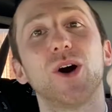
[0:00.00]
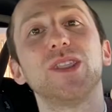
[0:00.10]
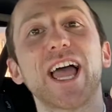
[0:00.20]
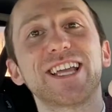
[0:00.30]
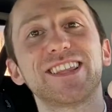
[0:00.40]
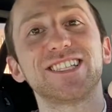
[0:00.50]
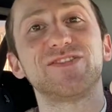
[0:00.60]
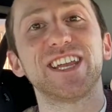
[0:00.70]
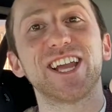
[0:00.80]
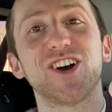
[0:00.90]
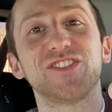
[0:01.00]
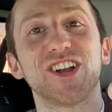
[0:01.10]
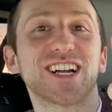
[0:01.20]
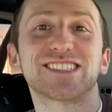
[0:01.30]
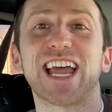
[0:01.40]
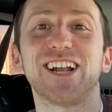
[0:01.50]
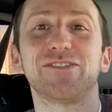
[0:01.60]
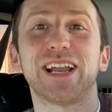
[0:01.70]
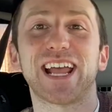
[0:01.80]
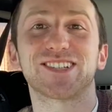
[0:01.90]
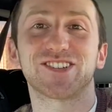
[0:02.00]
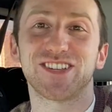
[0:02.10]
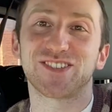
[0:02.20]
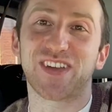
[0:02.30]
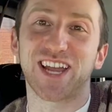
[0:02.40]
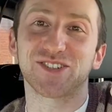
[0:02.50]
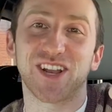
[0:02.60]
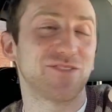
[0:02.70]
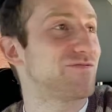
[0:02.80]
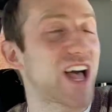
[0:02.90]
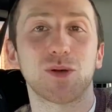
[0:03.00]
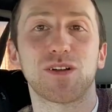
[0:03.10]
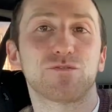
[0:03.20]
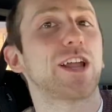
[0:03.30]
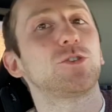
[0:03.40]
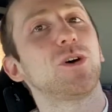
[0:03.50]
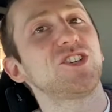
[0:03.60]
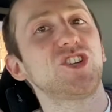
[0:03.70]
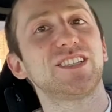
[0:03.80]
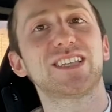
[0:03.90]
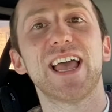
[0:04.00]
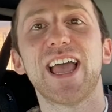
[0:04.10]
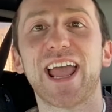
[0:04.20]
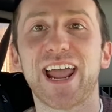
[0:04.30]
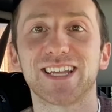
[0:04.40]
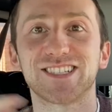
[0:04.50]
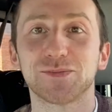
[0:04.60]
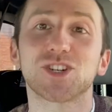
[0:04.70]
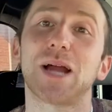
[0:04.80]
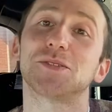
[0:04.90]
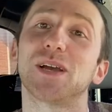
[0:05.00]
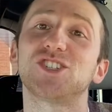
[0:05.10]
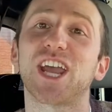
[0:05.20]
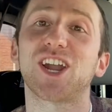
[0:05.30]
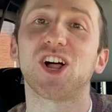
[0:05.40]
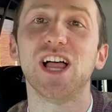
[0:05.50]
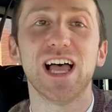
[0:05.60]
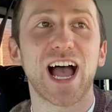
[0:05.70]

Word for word: like this video if you're excited for me to answer these fan and follower and friend questions, and subscribe to my channel.